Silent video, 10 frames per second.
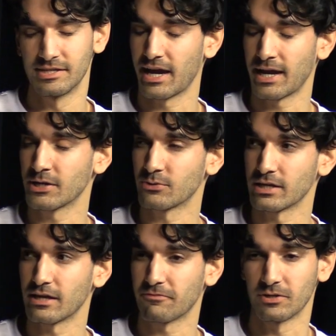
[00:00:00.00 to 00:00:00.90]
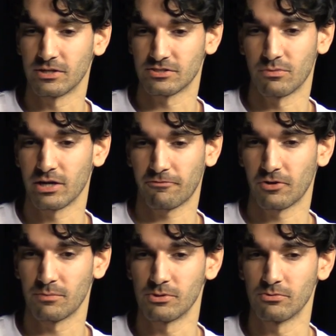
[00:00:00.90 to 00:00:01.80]
yeah, I agree. If there is a market
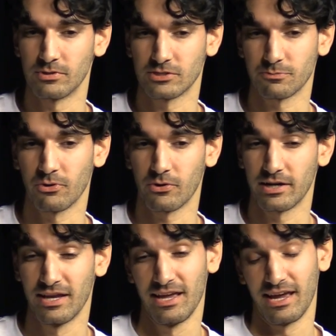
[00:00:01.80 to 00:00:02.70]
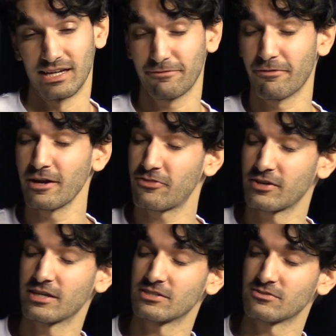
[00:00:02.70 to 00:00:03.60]
for him, you explore it. And the funny
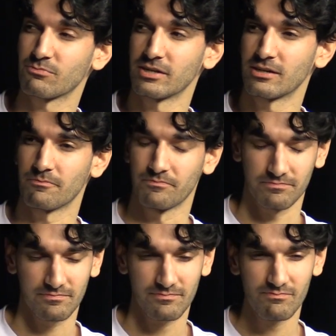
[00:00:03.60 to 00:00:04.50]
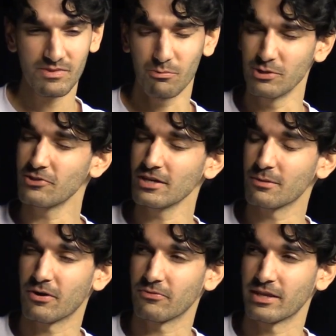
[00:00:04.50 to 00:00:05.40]
thing is when when you think
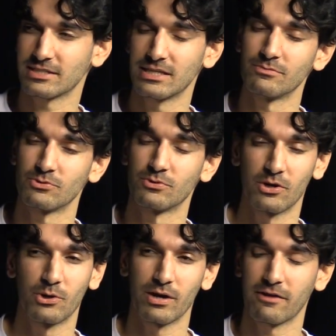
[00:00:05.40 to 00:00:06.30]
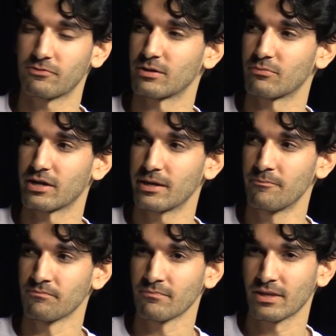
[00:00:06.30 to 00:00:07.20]
about like teams who could go after him,
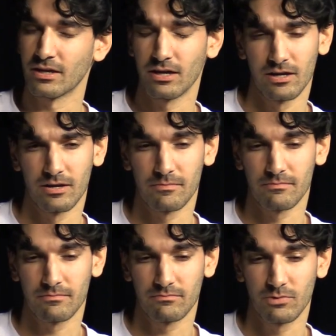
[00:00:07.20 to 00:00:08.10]
right? Mm-hmm. Um,